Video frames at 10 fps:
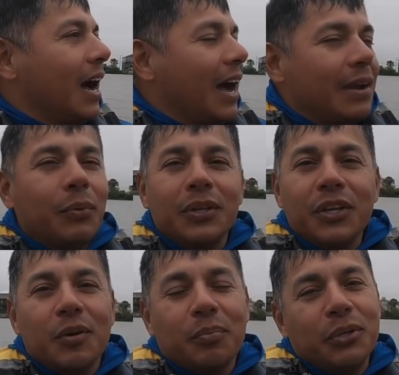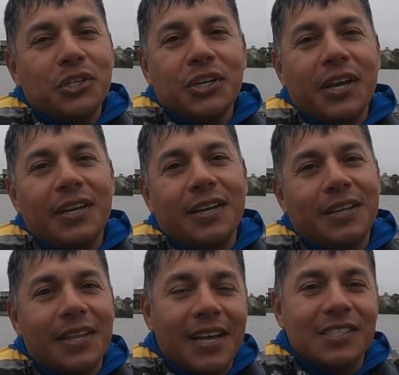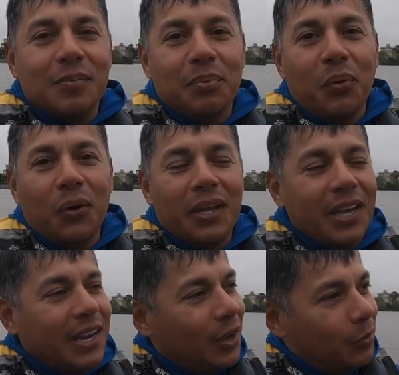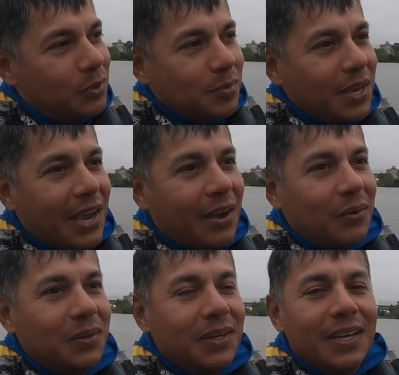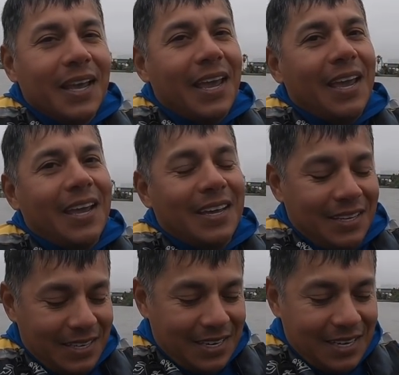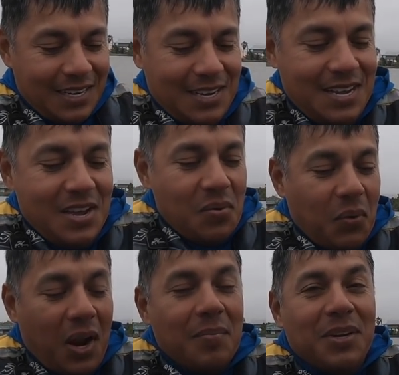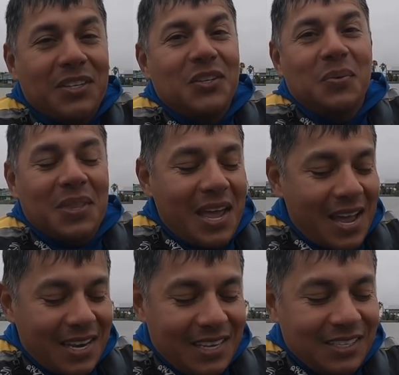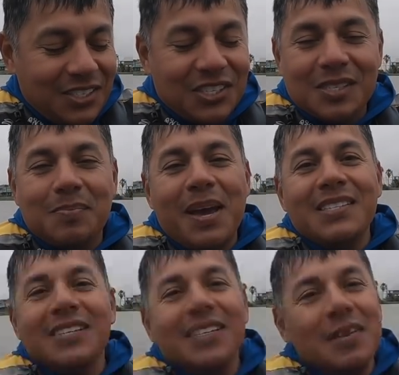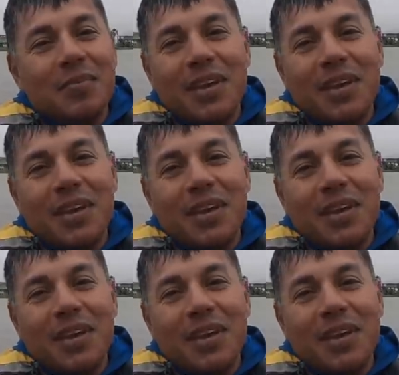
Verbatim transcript: I really appreciate that support. It helps me out. And uh, what I'm gonna do with that is just basically